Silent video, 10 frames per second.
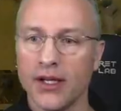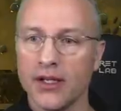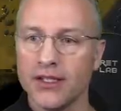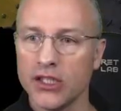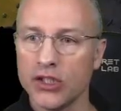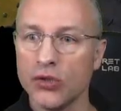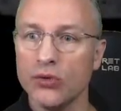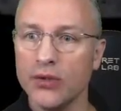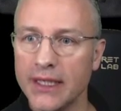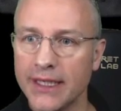just to
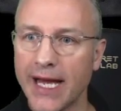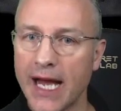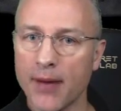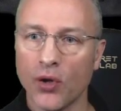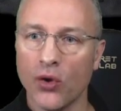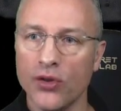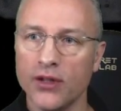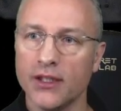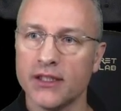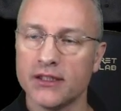recap
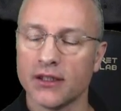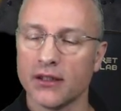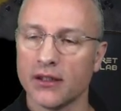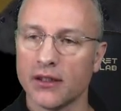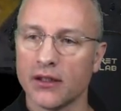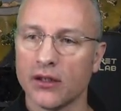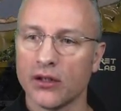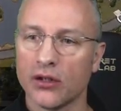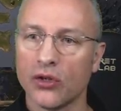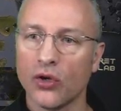on this
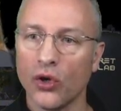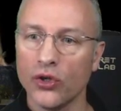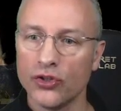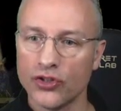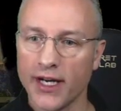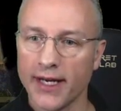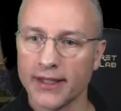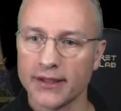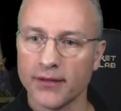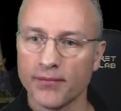
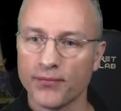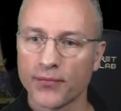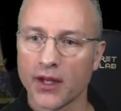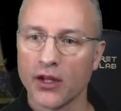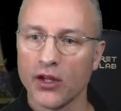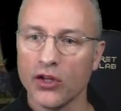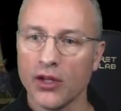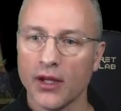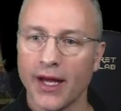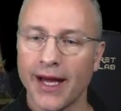contract,
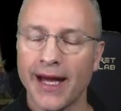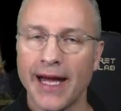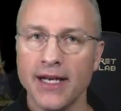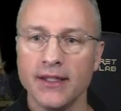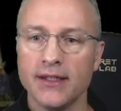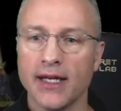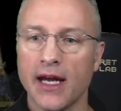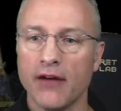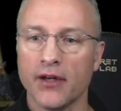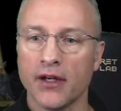handy to
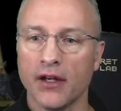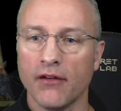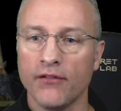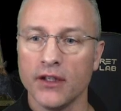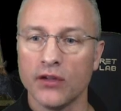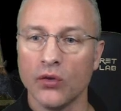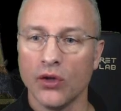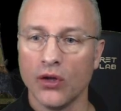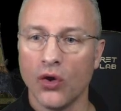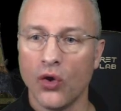have a
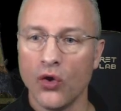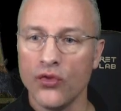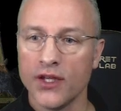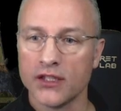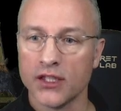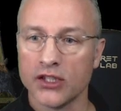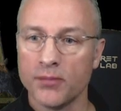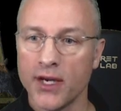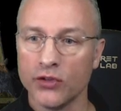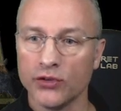vehicle on this
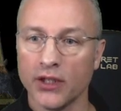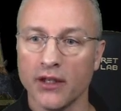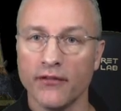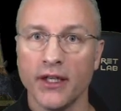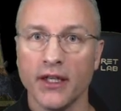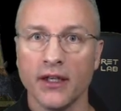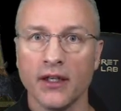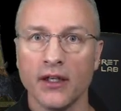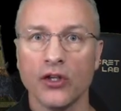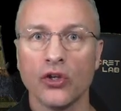special delivery
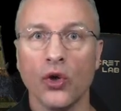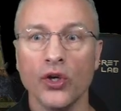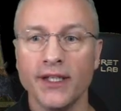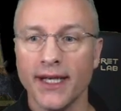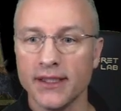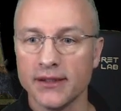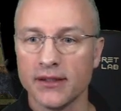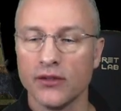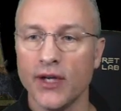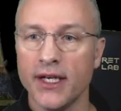contest
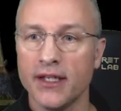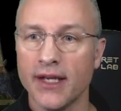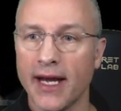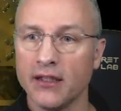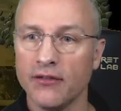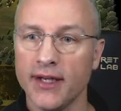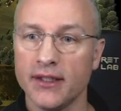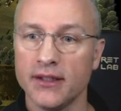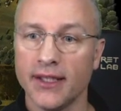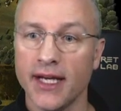ready to activate
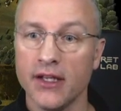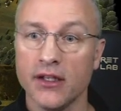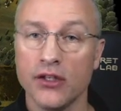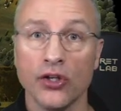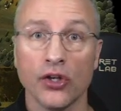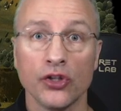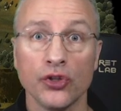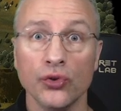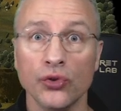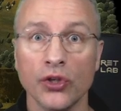it to get you your
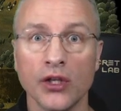2